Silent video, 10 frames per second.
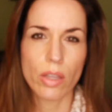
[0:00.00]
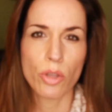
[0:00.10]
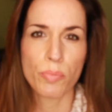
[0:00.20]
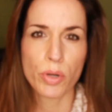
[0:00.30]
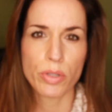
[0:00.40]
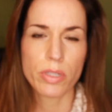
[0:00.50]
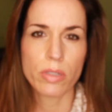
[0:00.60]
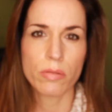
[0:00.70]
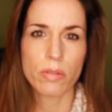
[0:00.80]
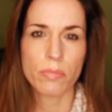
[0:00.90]
The
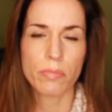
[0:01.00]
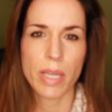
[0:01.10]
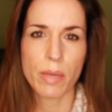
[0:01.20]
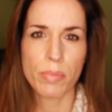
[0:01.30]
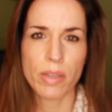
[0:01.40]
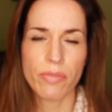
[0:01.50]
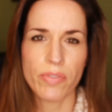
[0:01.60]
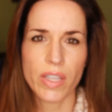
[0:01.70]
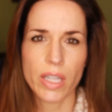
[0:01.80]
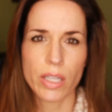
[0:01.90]
person may be
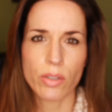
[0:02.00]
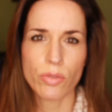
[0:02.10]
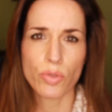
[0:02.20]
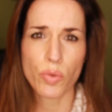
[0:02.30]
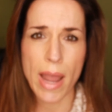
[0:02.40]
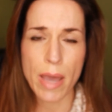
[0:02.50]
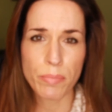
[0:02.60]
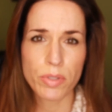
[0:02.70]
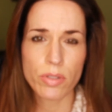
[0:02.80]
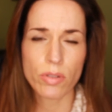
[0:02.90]
feeling
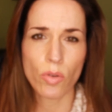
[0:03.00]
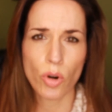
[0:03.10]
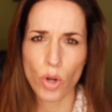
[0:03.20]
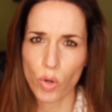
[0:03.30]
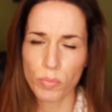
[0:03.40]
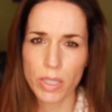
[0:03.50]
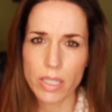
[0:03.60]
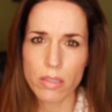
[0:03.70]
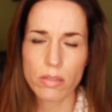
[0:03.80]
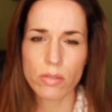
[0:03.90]
trapped or
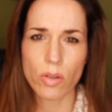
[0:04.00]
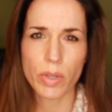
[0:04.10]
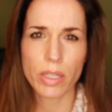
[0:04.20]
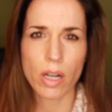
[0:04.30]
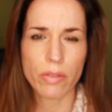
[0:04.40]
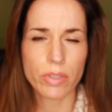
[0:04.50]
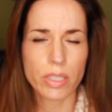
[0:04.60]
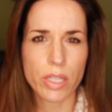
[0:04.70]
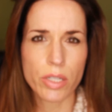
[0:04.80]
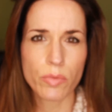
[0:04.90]
hopeless. So in
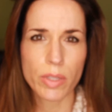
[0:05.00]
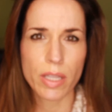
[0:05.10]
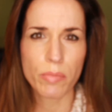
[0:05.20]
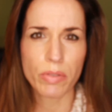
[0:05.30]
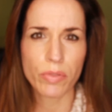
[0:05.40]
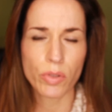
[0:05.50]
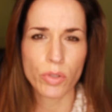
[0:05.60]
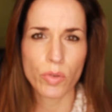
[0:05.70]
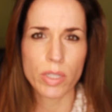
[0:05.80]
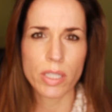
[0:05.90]
conversation with them, if you're
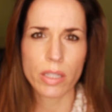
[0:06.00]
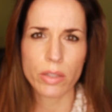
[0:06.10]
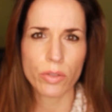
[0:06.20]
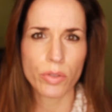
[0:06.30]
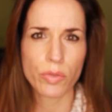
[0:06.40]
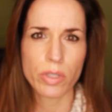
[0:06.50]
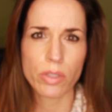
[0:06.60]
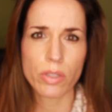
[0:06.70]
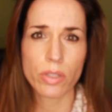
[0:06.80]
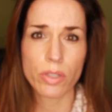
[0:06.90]
noticing that they're
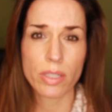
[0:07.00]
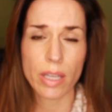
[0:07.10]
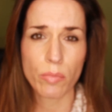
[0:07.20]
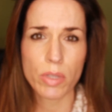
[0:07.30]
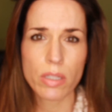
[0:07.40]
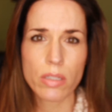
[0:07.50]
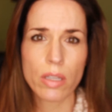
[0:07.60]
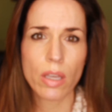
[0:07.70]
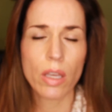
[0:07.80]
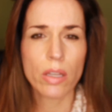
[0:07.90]
using such
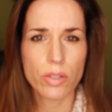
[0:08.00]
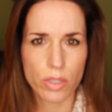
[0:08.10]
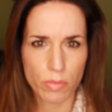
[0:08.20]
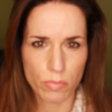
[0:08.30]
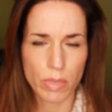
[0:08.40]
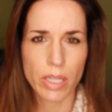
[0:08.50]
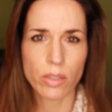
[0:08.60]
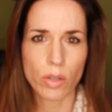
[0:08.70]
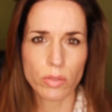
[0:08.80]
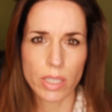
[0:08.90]
statements, just
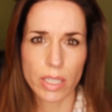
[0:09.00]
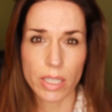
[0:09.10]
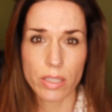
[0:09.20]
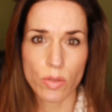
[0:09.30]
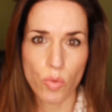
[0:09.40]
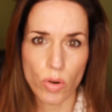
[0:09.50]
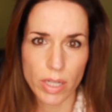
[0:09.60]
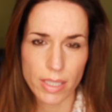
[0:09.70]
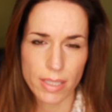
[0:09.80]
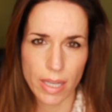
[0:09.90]
make note that it is a
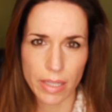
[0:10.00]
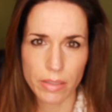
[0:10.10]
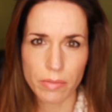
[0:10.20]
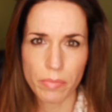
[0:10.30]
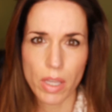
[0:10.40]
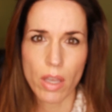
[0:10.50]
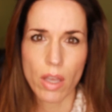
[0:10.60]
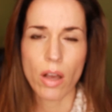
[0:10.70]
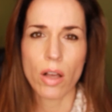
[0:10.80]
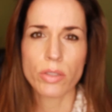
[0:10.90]
warning sign.
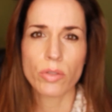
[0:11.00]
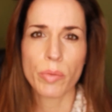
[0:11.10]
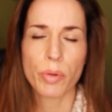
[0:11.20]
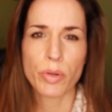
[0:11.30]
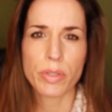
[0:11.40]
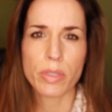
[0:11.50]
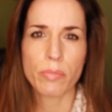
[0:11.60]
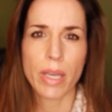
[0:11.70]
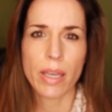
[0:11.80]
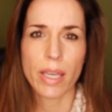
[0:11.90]
Also, a
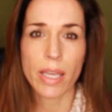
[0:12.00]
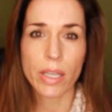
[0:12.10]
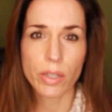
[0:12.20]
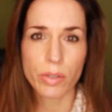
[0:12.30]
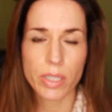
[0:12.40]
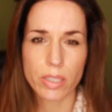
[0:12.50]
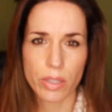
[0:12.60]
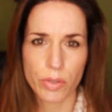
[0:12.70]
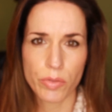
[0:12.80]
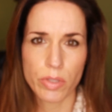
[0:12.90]
person may increase
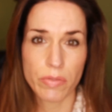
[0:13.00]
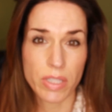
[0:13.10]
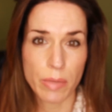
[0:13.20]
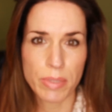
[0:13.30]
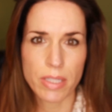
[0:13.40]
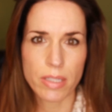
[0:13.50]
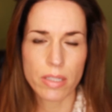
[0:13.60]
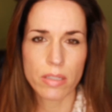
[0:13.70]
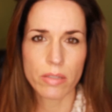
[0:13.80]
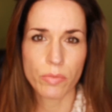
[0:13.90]
their use of
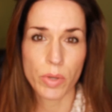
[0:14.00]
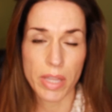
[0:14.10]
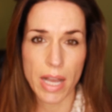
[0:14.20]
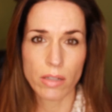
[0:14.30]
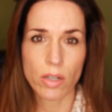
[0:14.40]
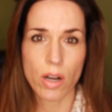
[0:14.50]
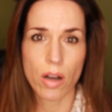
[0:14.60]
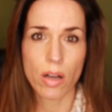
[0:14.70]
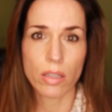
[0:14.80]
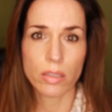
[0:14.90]
substances with
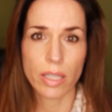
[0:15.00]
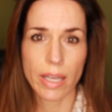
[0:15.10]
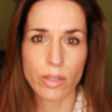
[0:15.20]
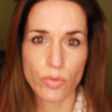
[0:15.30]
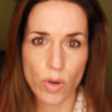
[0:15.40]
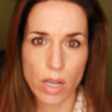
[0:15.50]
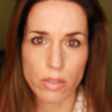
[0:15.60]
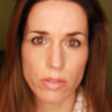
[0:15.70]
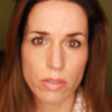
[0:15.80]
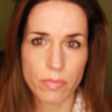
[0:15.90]
alcohol and
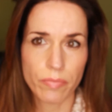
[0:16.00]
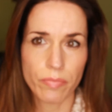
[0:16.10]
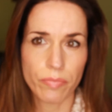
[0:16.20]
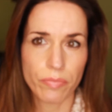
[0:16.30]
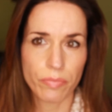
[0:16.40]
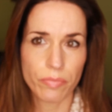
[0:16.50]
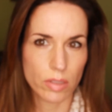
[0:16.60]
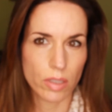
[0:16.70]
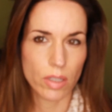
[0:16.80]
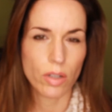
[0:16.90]
drugs.
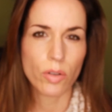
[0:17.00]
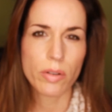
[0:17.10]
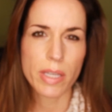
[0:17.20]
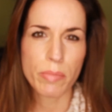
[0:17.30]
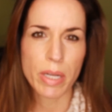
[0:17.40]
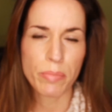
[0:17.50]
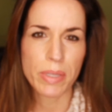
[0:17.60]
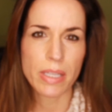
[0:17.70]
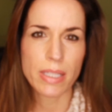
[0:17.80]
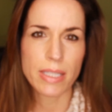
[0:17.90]
Or they might
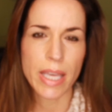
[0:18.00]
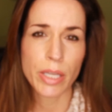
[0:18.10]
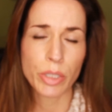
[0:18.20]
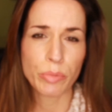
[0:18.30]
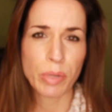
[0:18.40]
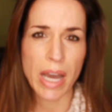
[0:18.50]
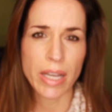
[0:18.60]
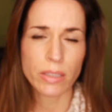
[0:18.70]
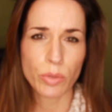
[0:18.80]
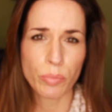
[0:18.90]
be saying
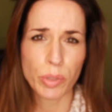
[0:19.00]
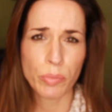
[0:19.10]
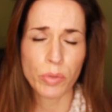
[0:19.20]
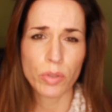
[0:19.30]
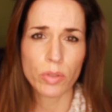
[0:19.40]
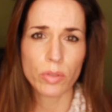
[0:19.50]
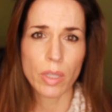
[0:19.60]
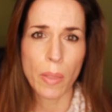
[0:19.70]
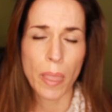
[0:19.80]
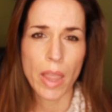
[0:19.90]
goodbye to
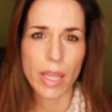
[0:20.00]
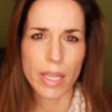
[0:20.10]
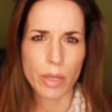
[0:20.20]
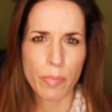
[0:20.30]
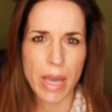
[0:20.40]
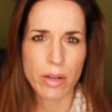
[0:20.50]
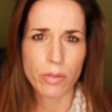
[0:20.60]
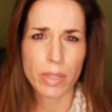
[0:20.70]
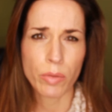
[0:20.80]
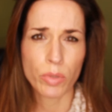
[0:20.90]
people in a
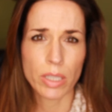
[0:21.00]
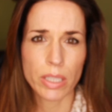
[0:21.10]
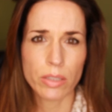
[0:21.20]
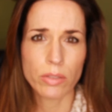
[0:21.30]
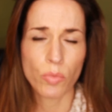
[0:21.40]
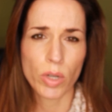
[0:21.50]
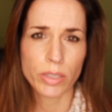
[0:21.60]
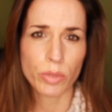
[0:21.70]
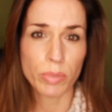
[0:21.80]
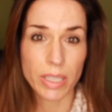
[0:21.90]
manner that would lead
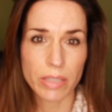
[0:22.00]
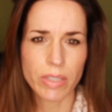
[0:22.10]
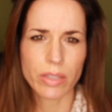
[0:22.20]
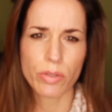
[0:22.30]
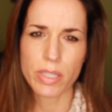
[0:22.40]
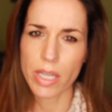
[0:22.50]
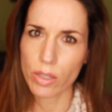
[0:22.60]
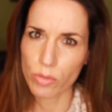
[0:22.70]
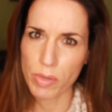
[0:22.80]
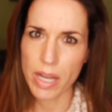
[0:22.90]
one to believe that they're
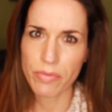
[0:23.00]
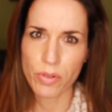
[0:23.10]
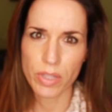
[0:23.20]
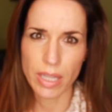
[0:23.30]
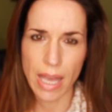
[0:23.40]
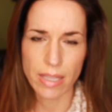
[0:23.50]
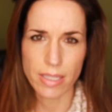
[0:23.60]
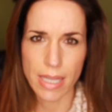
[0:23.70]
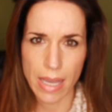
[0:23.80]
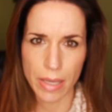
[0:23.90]
saying goodbye for the
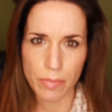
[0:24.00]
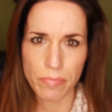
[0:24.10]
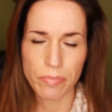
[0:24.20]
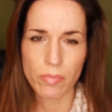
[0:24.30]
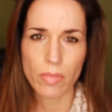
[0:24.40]
last time.